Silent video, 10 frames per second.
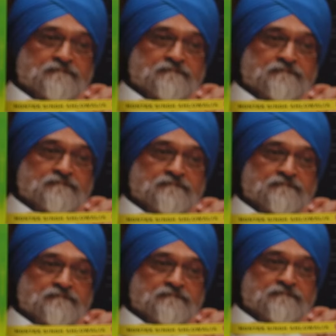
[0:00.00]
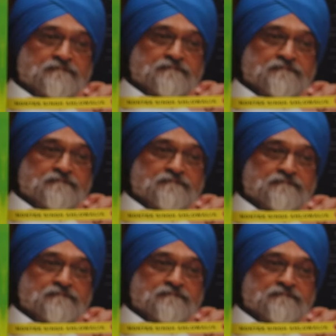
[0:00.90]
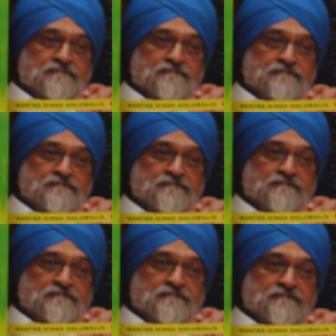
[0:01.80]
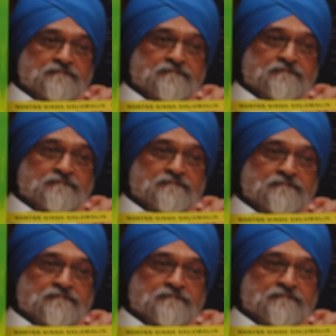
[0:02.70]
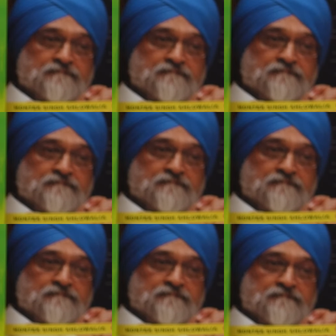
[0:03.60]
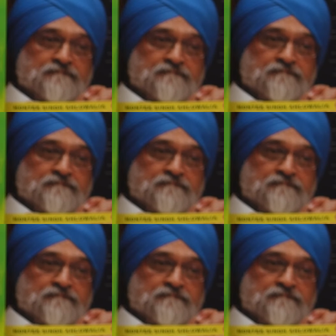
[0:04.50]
No words are spoken by the person on screen.